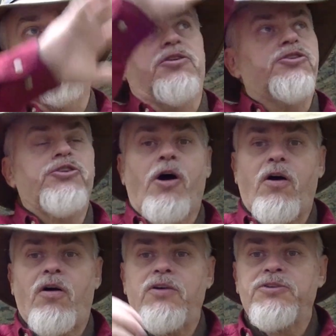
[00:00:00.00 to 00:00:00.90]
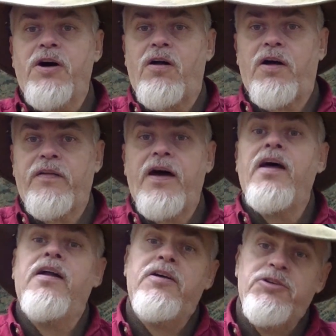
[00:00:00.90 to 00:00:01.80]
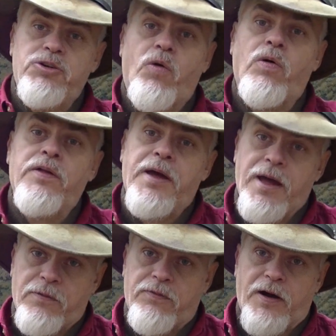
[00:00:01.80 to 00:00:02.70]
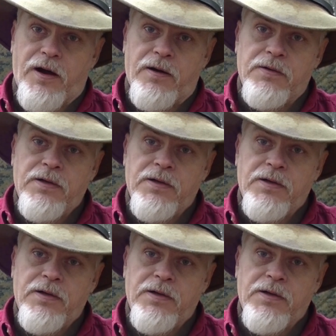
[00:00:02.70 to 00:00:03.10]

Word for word: the stars and all like that, and enjoy the campfire.